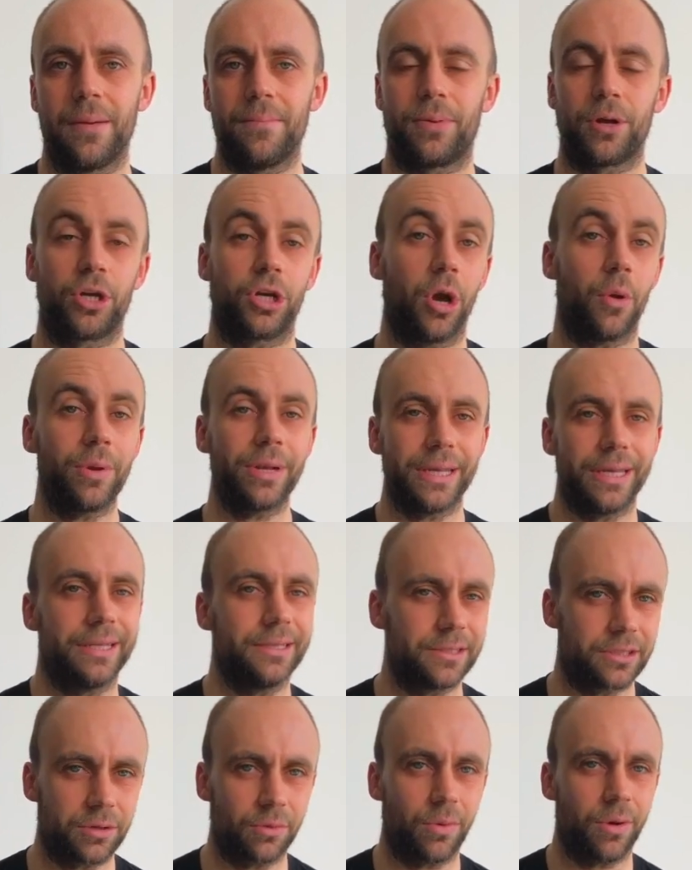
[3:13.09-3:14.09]
But going
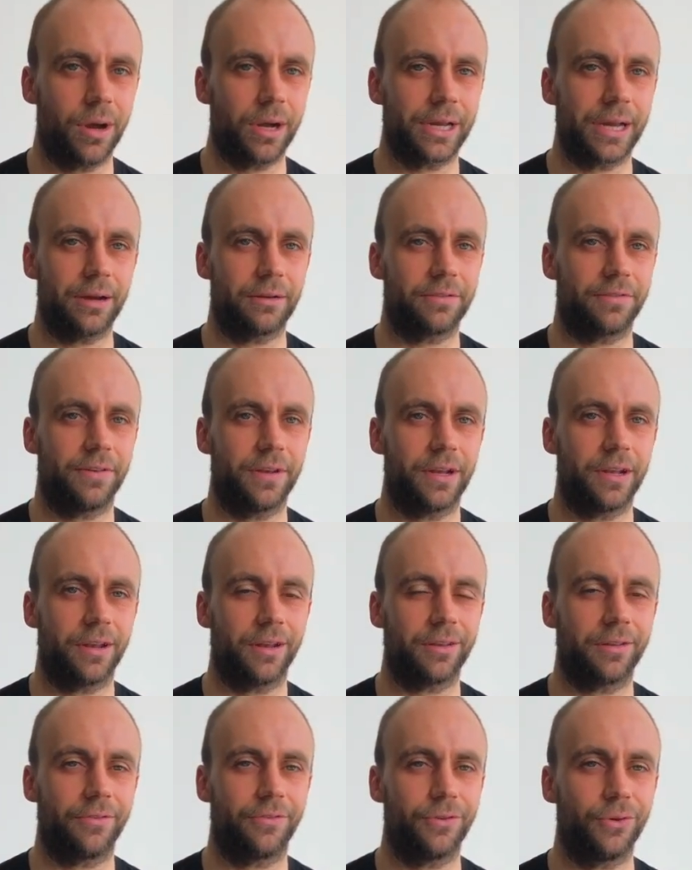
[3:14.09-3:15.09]
into workouts feeling
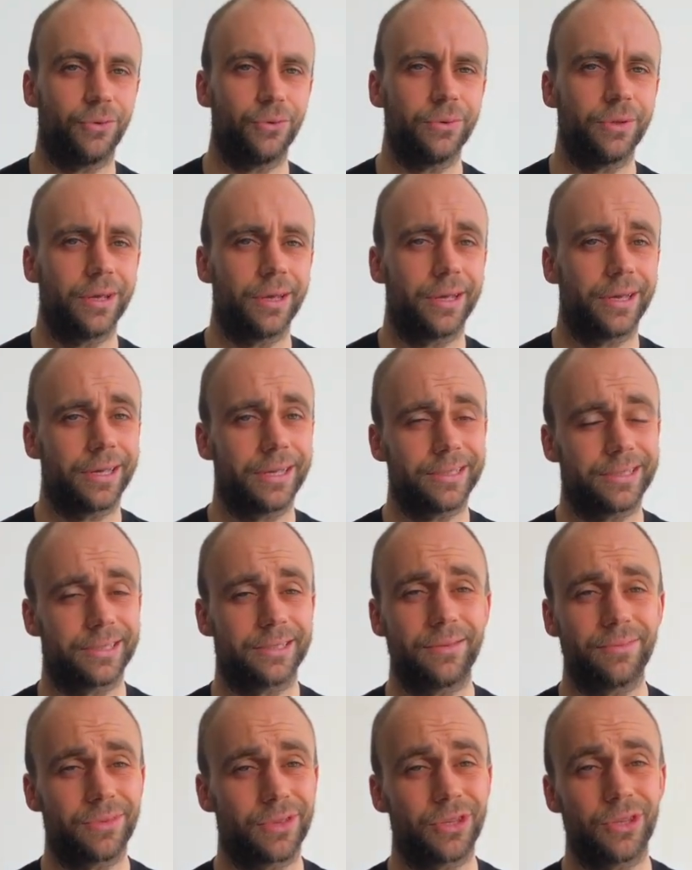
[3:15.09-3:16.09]
underfueled is
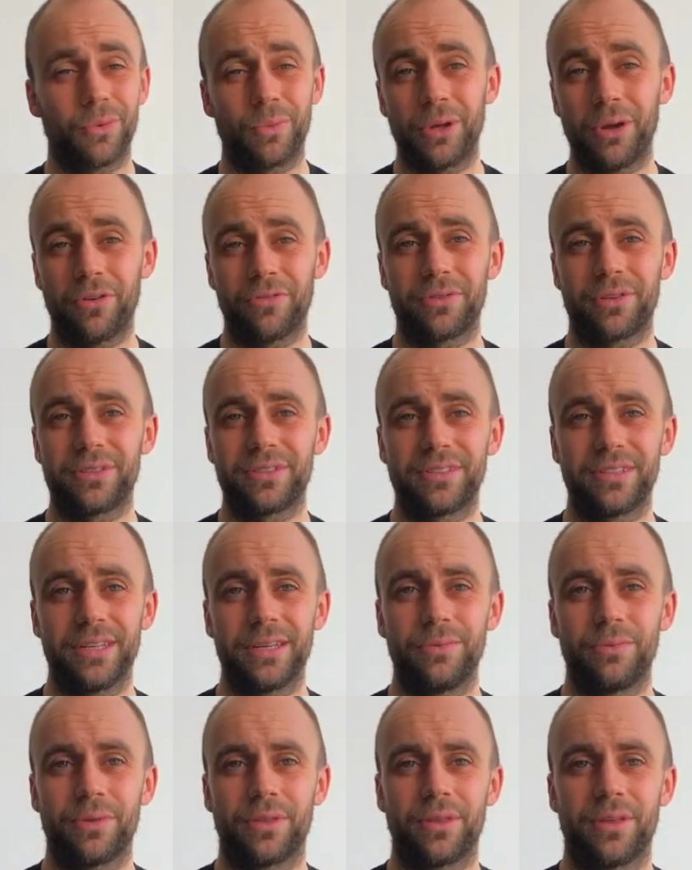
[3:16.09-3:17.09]
something that we often
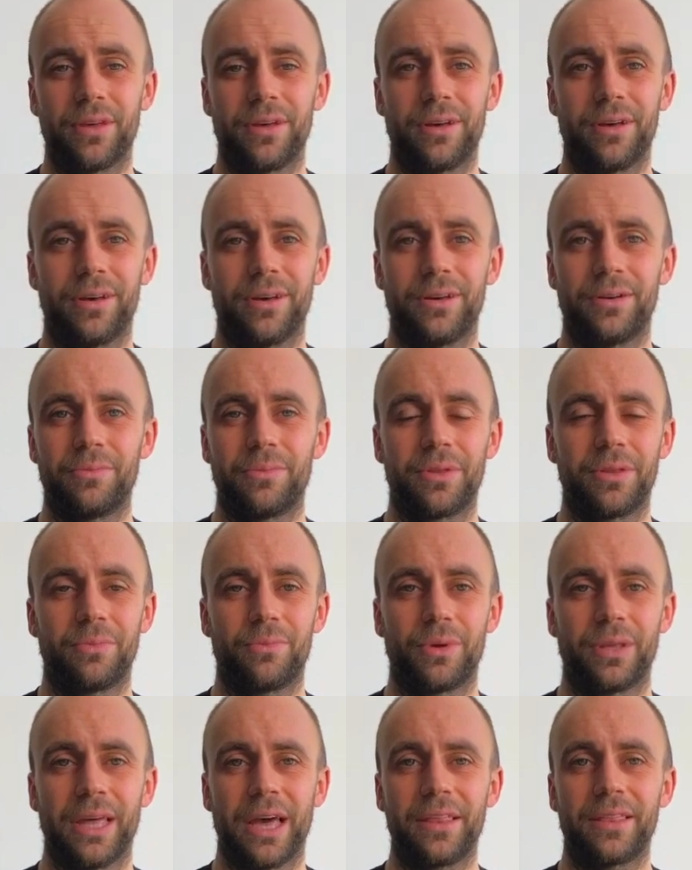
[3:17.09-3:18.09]
see with
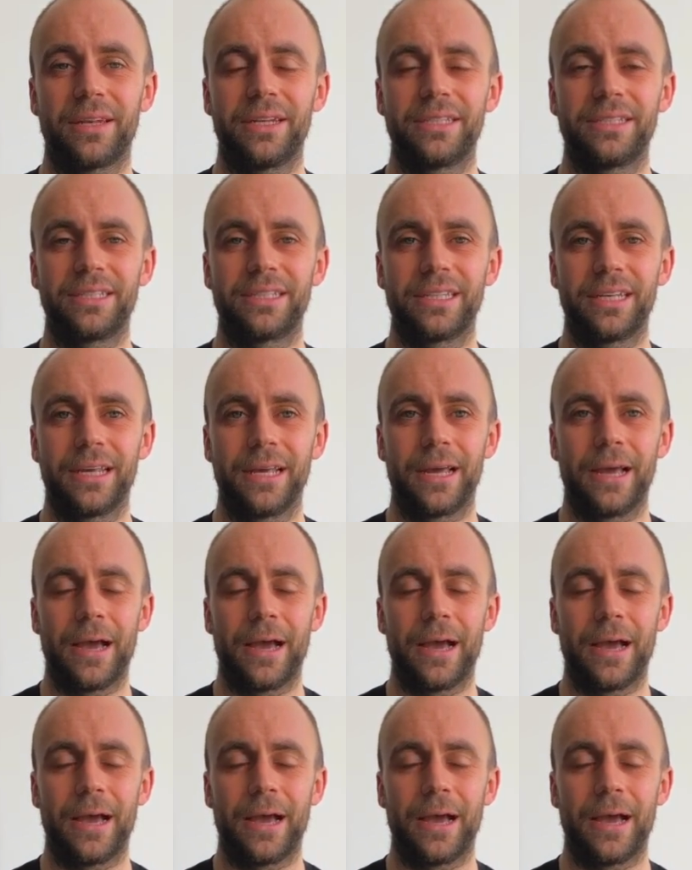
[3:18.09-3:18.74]
athletes.